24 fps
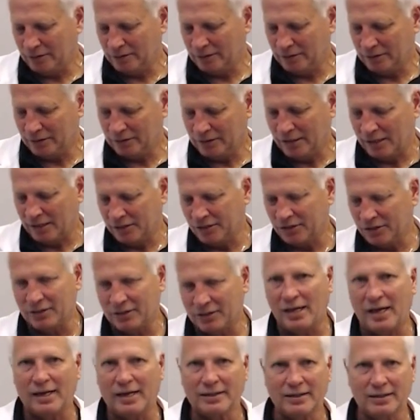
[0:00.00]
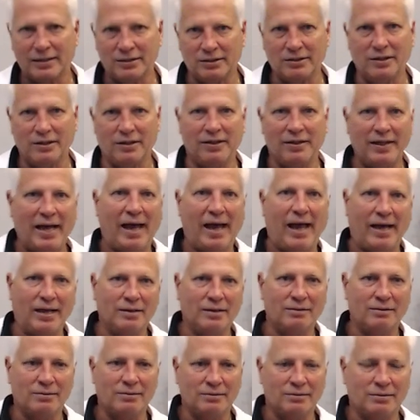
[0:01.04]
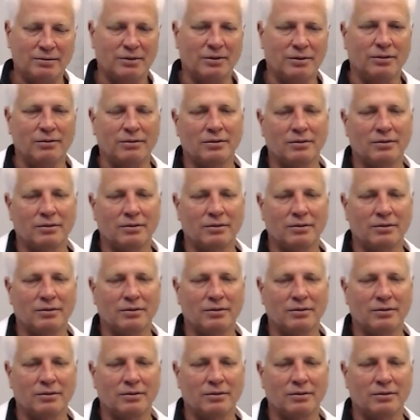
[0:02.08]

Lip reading: It's not just locked into that. So,